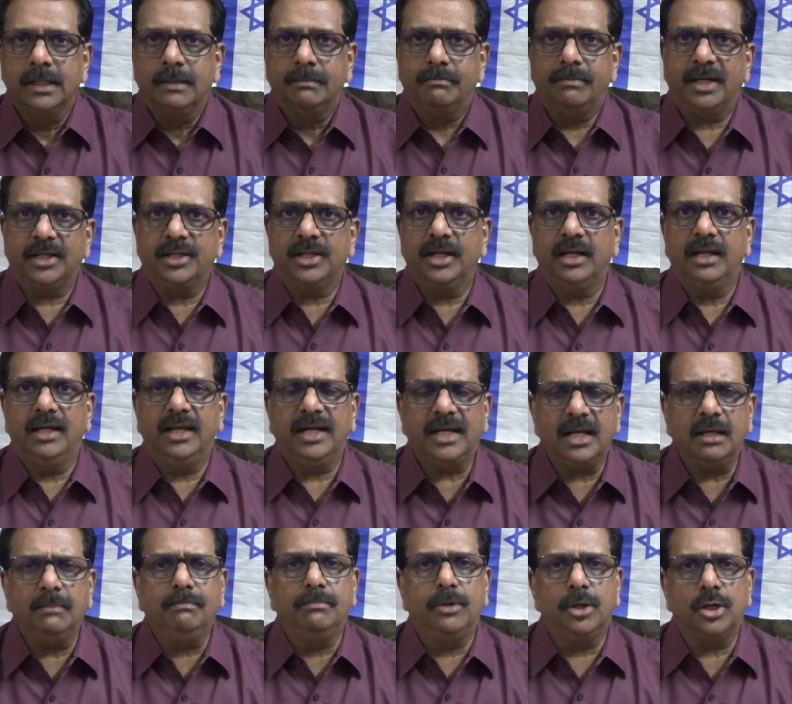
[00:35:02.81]
But the
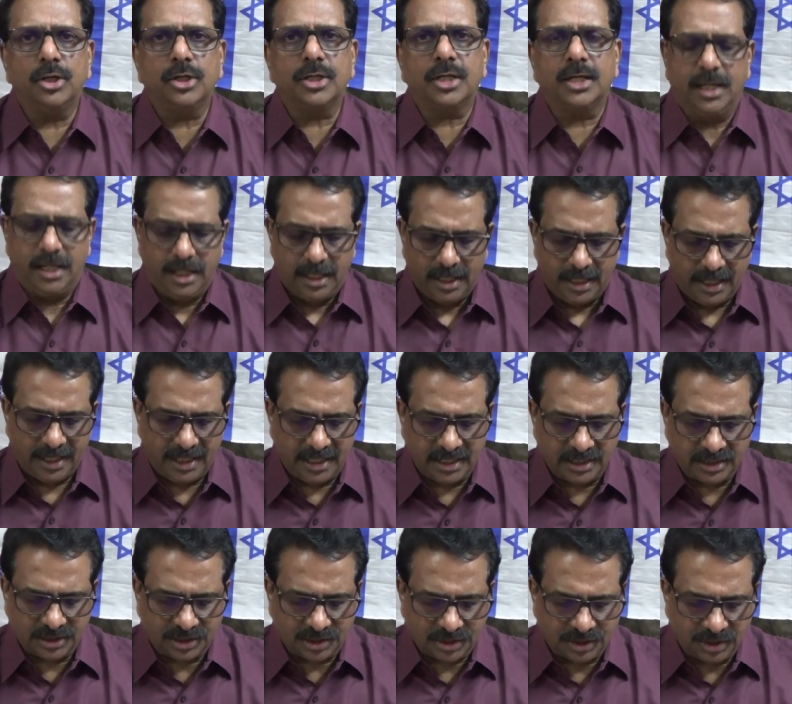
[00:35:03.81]
little book
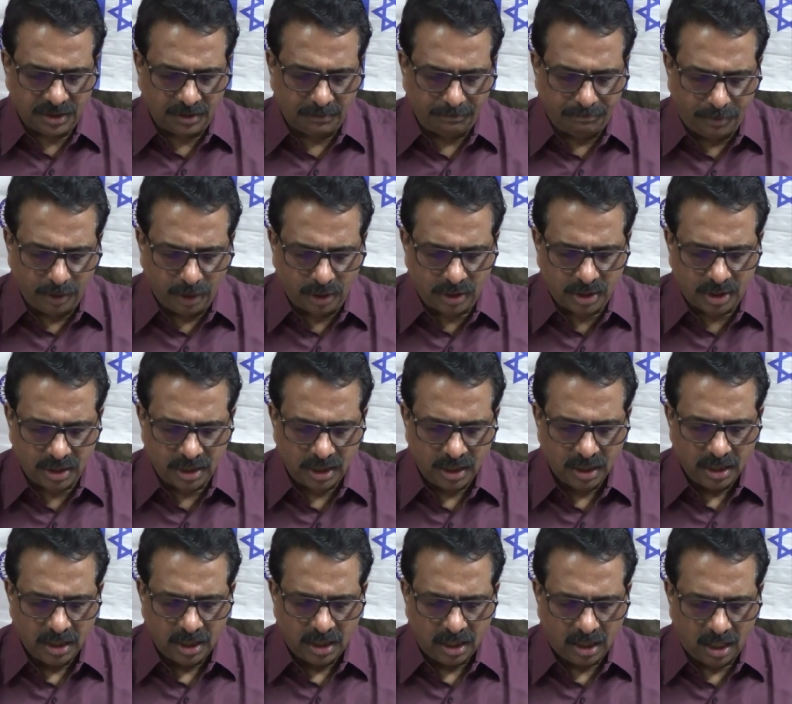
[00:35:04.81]
is the book
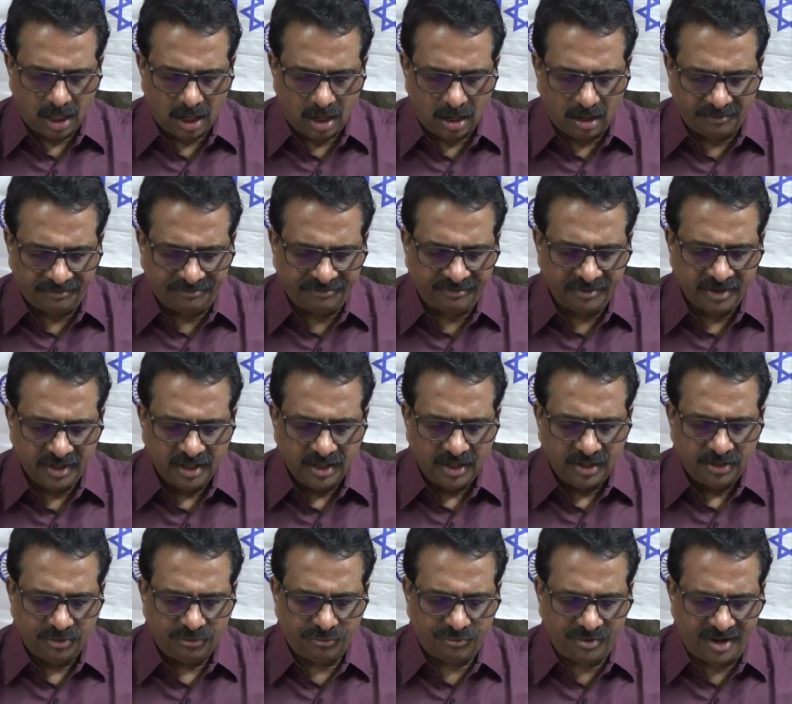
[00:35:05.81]
of
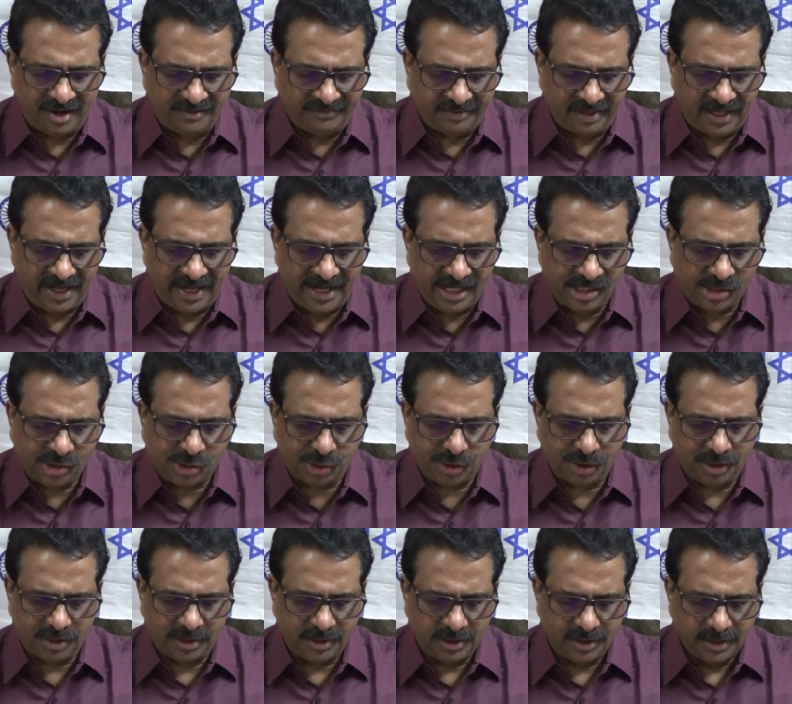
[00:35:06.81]

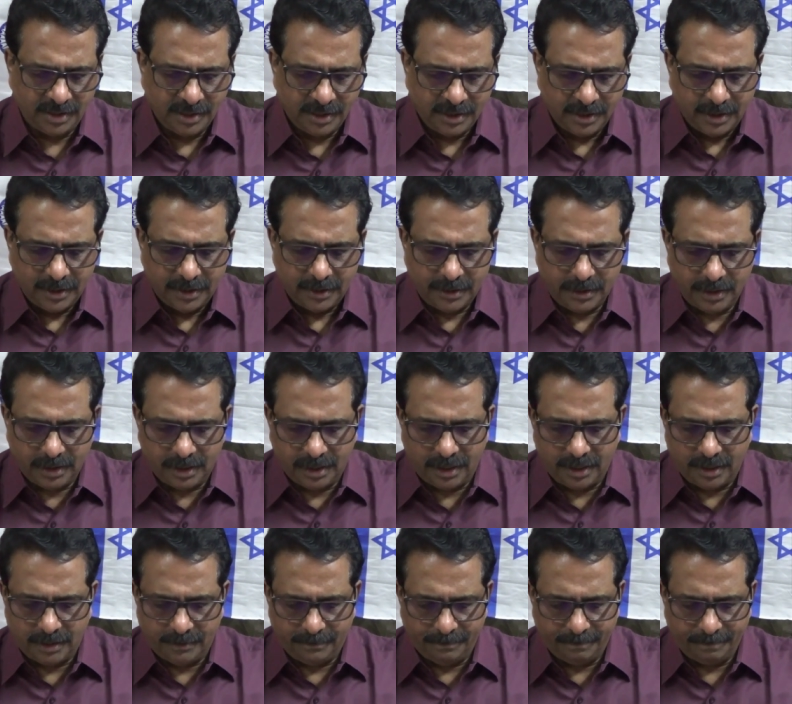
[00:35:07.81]
Revelation
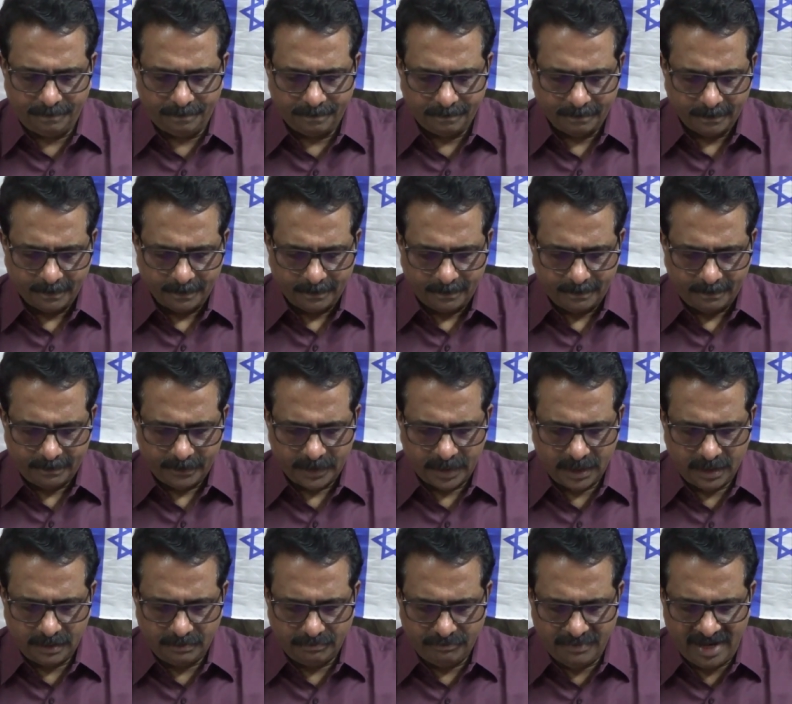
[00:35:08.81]
um,
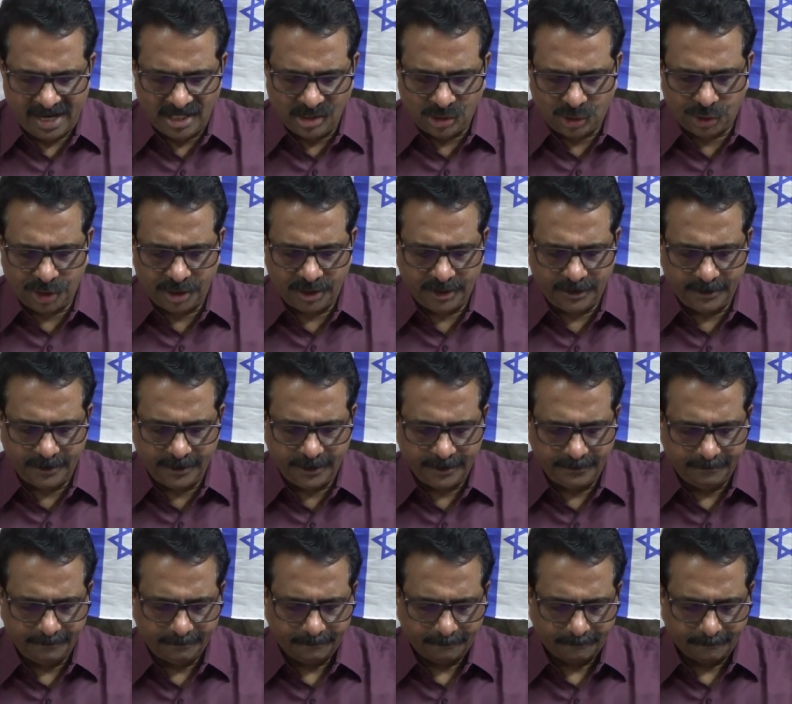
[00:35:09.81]
mentioned
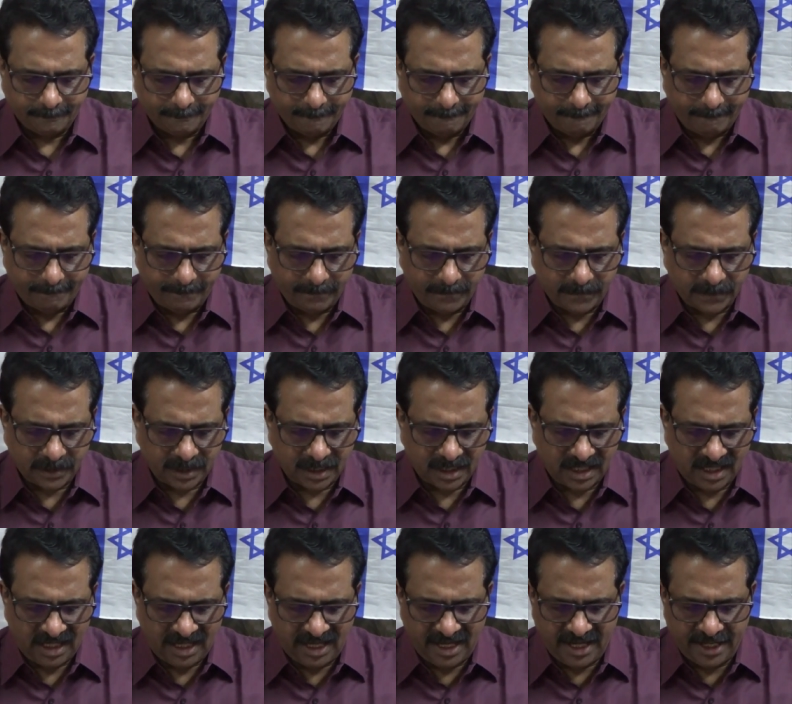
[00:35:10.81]

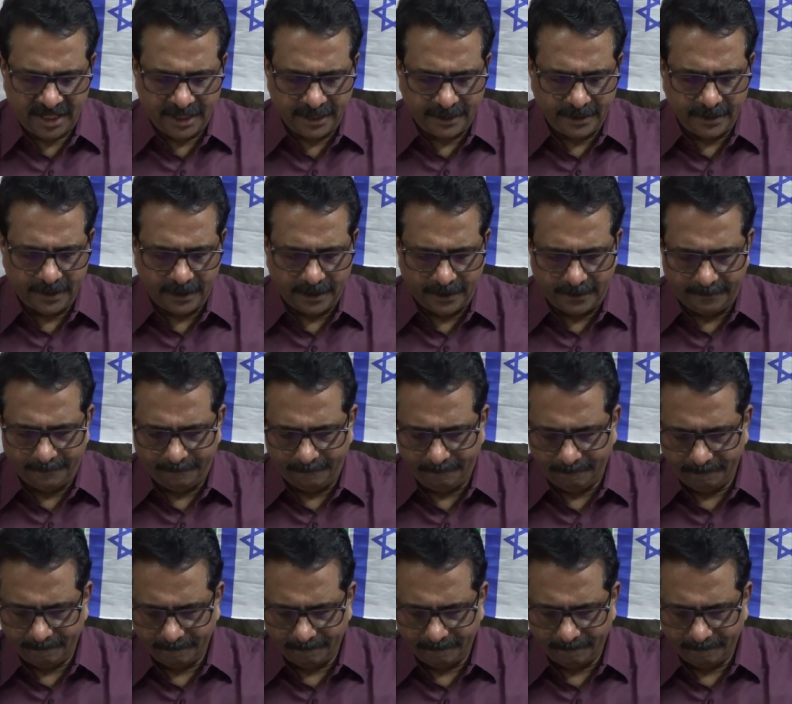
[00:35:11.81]
in um,